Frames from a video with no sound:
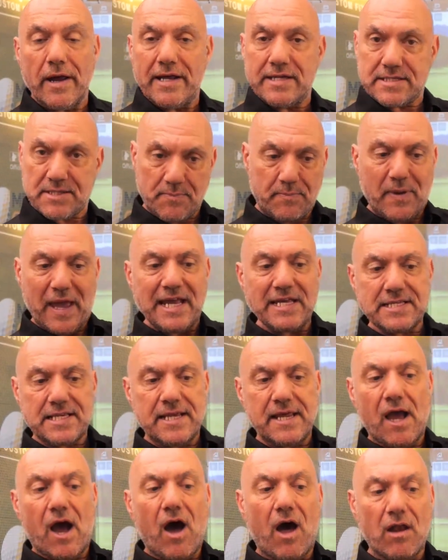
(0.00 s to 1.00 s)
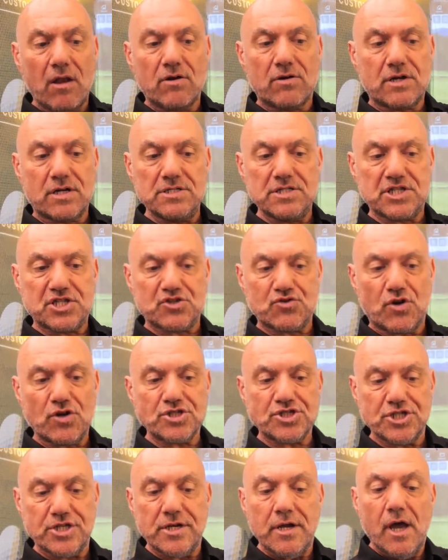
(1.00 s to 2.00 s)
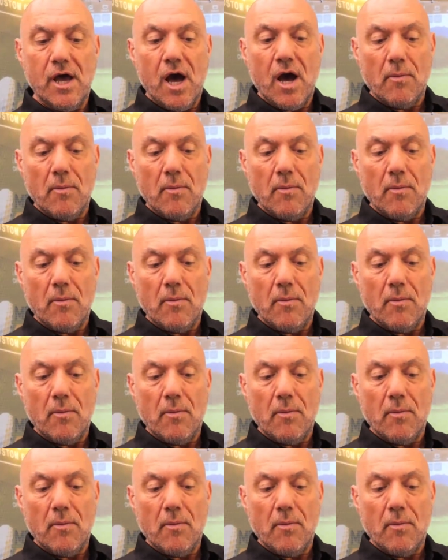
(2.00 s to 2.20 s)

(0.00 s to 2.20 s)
It's basically a hollow construction,